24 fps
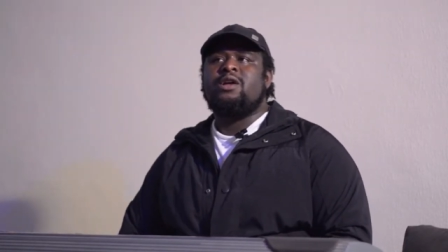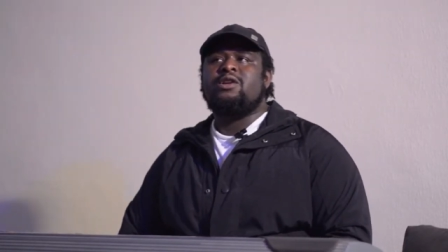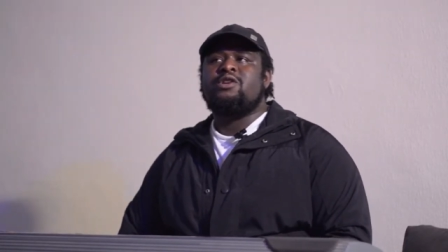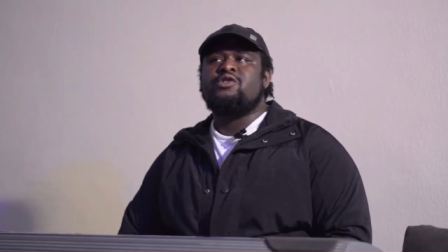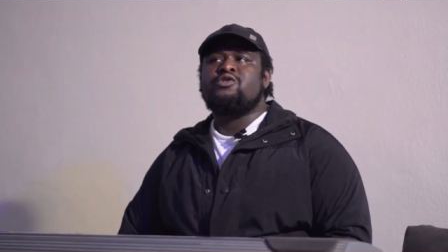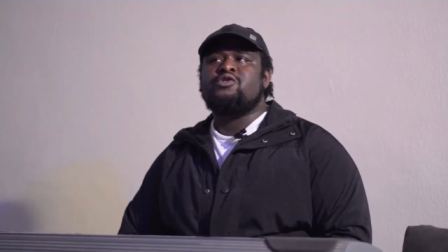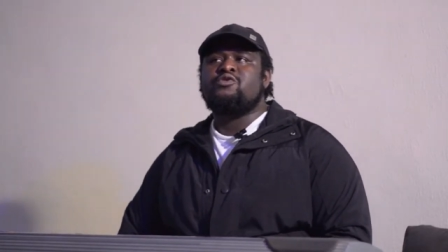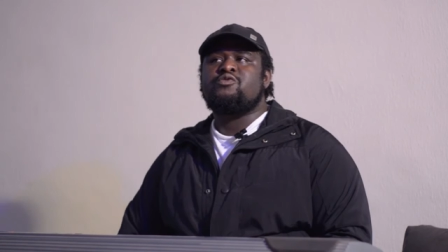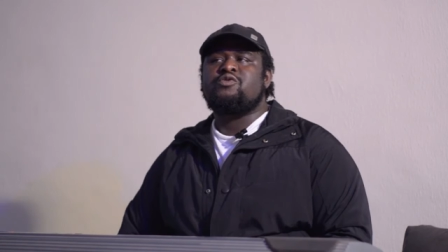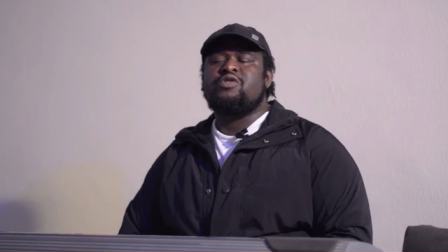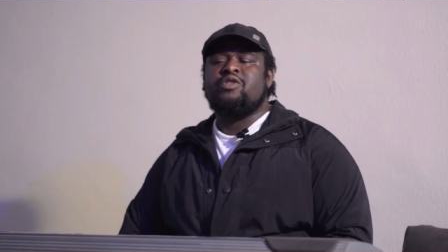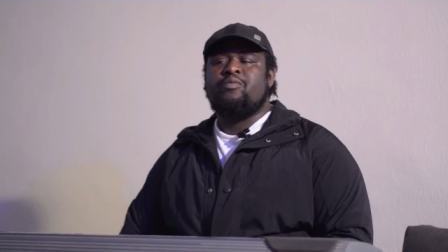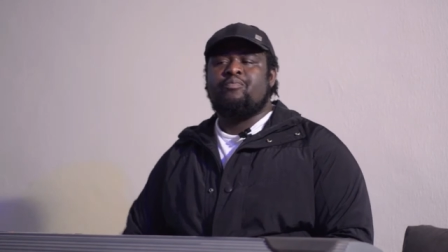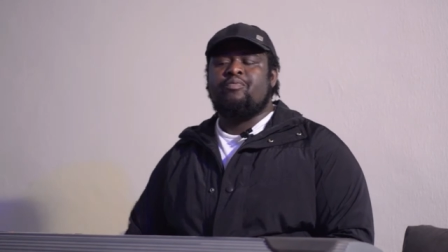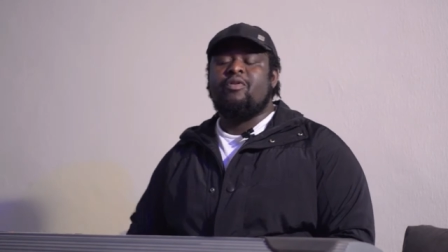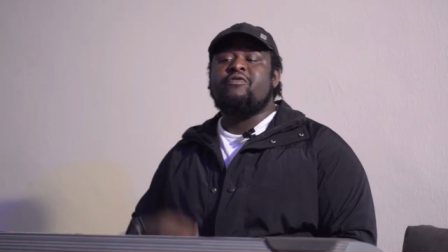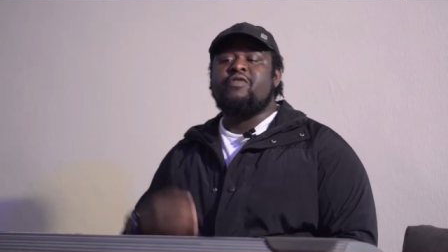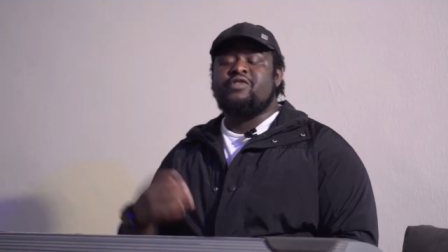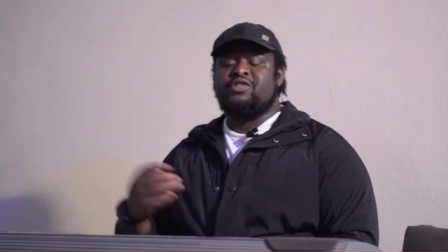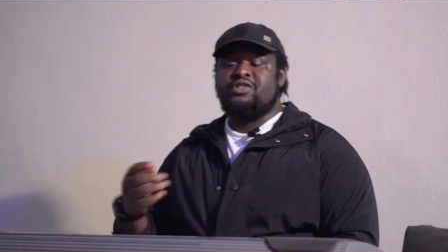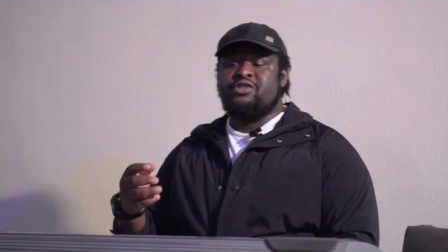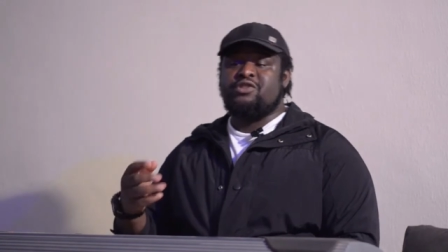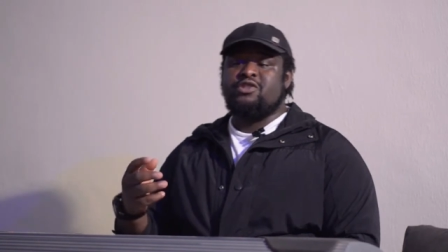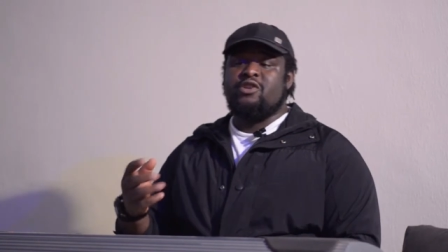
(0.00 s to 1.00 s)
This was
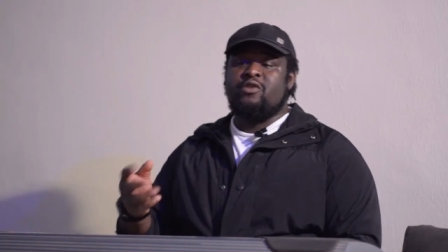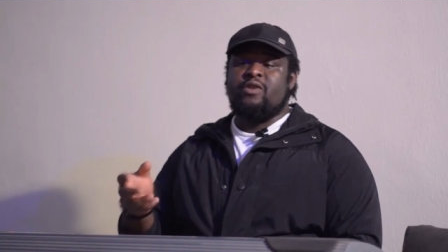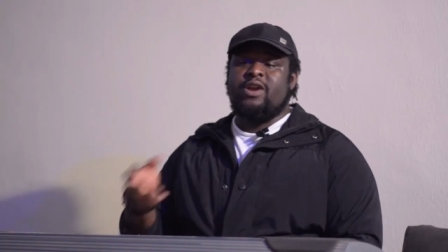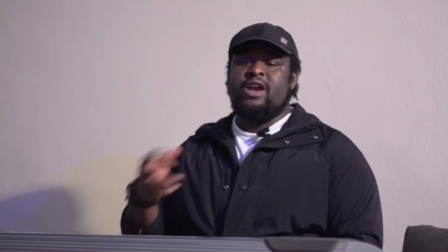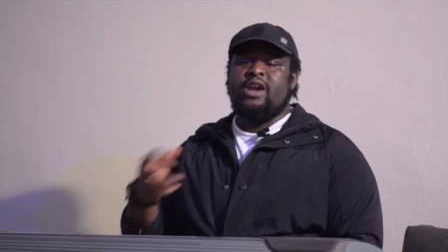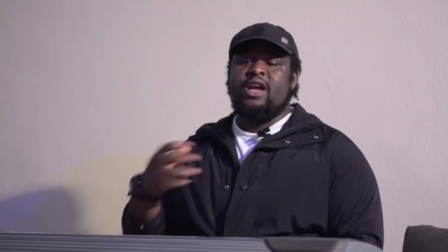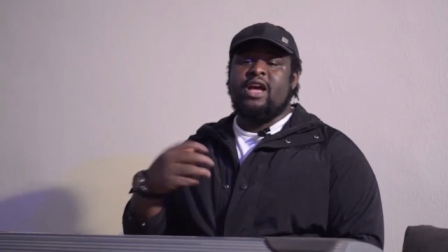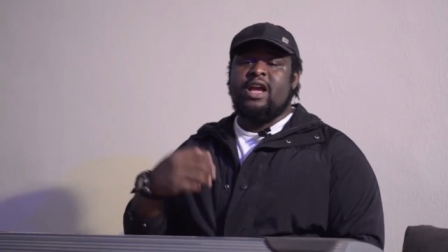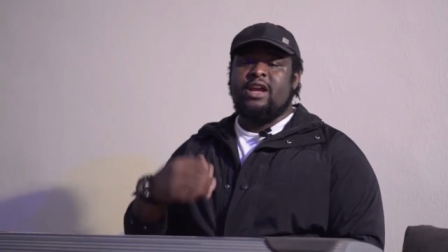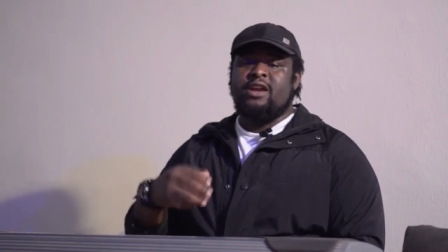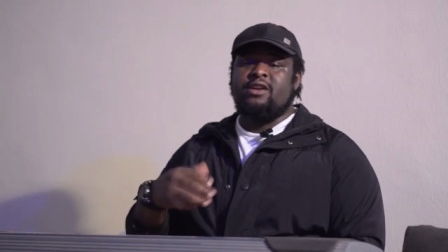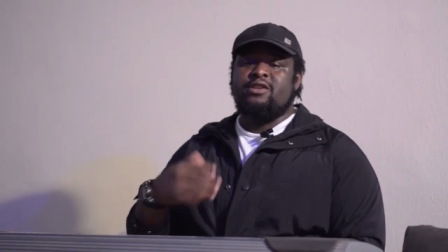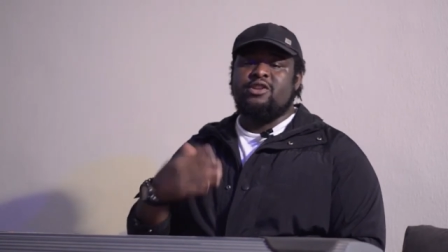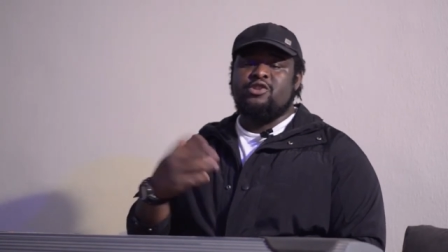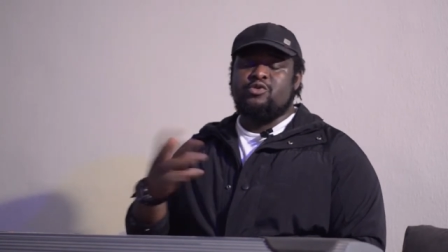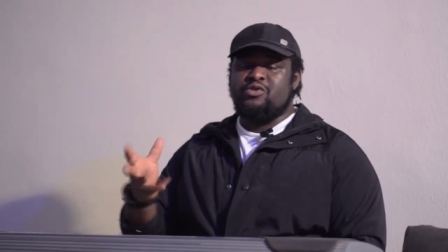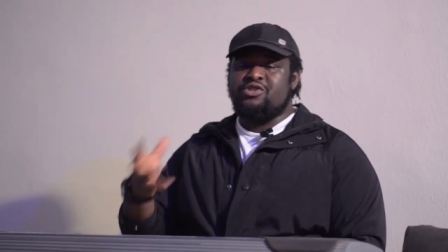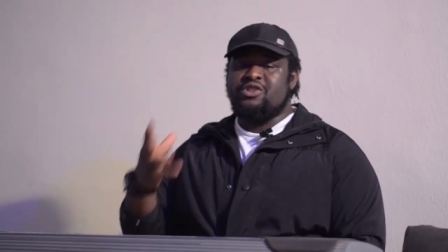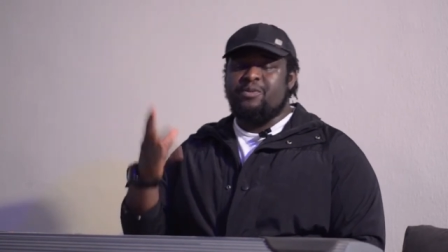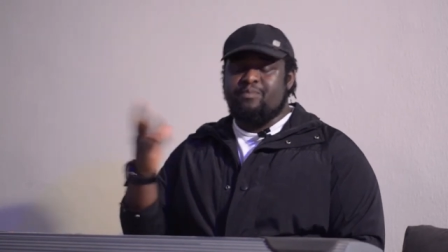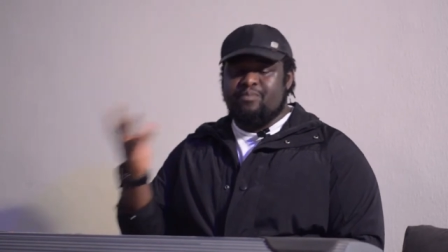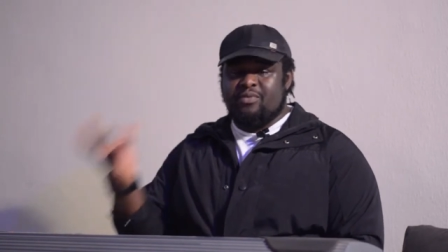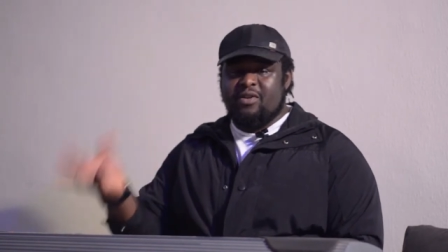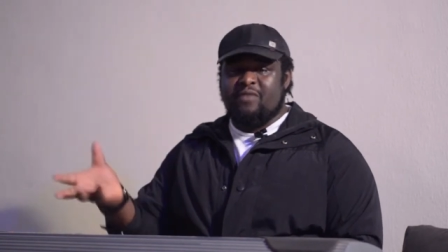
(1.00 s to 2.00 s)

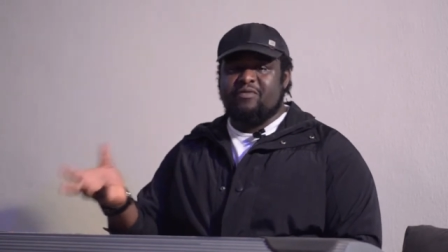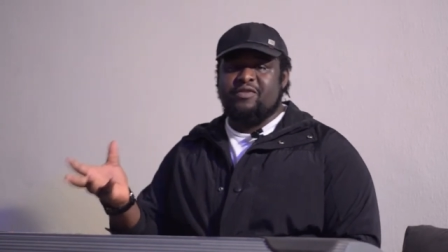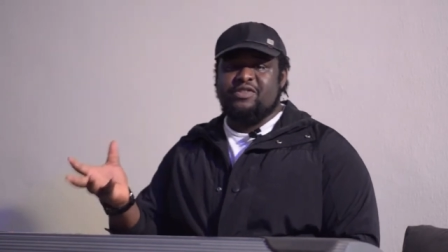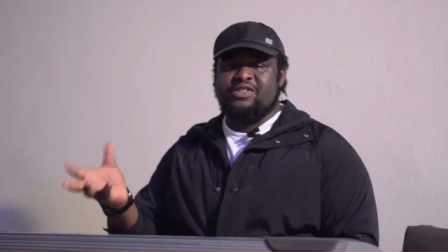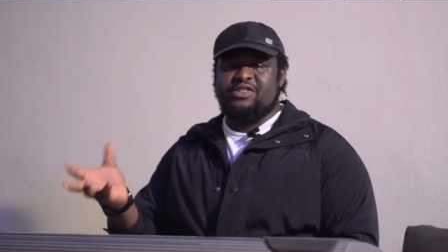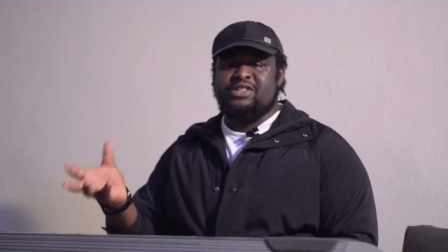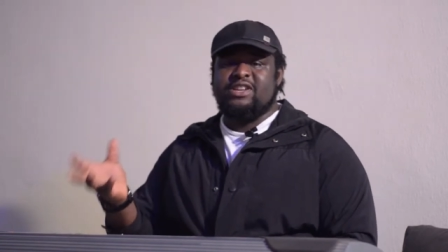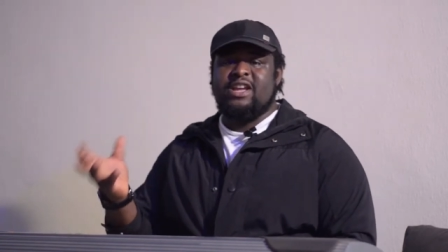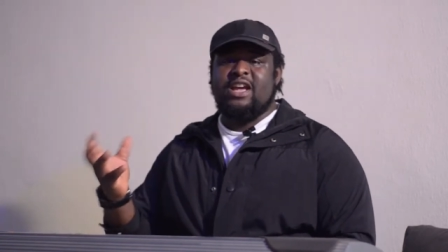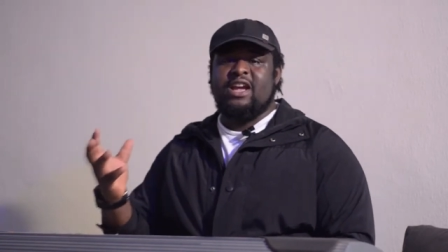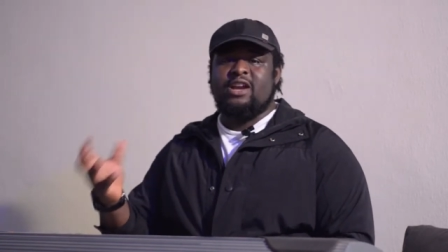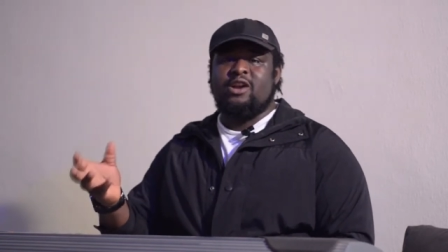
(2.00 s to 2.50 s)
the prophecy